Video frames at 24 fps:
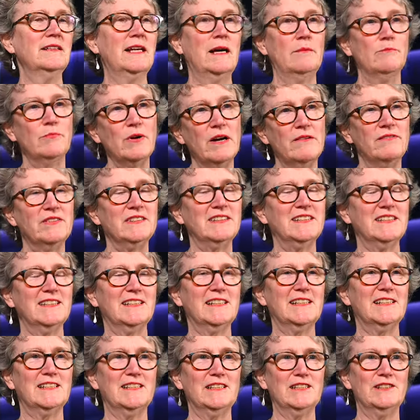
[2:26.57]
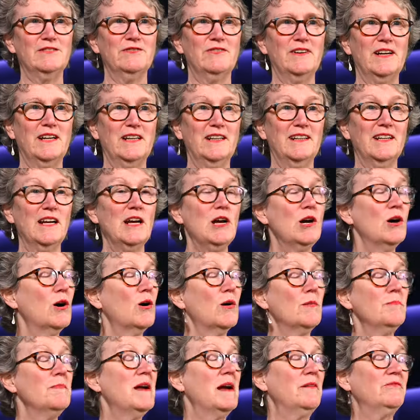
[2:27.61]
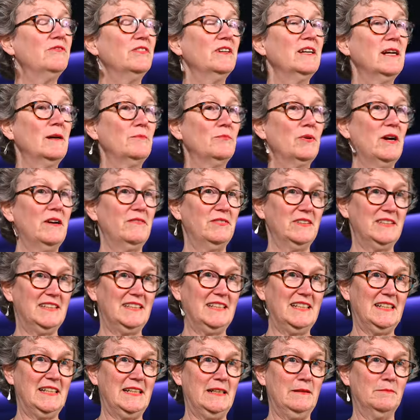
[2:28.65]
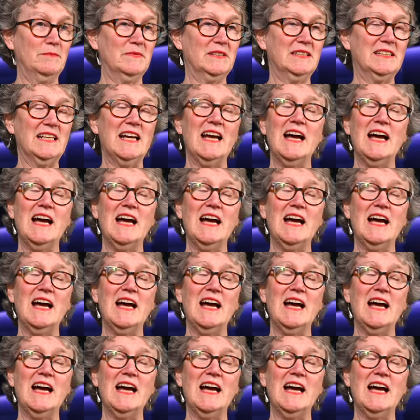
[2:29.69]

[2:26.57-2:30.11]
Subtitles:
Nonprofits Assistance Fund or MAP for Nonprofits teams,